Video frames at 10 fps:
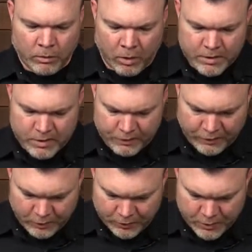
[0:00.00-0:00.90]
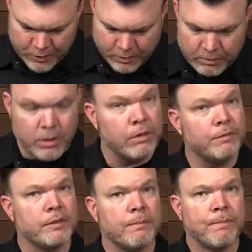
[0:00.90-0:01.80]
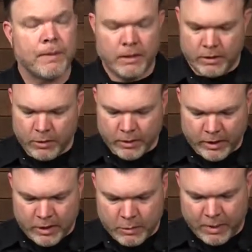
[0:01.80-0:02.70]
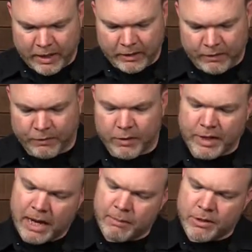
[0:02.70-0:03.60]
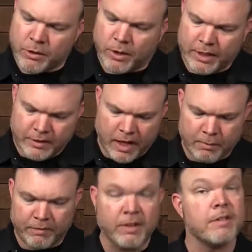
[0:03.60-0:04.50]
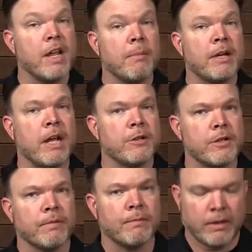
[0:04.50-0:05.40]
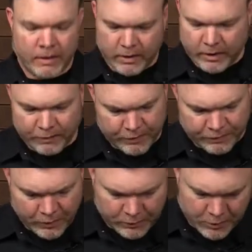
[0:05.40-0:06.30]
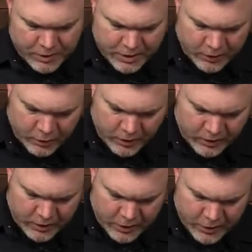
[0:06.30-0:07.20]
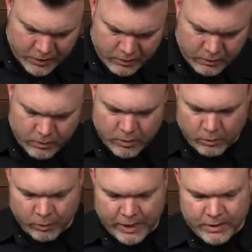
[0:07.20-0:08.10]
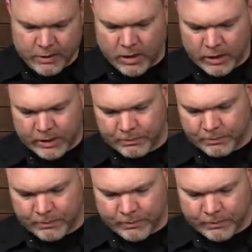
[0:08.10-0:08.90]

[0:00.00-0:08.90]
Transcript: Once the filter is removed, you can inspect it for damage or any type of contamination. If the filter is in good condition, reinstall it,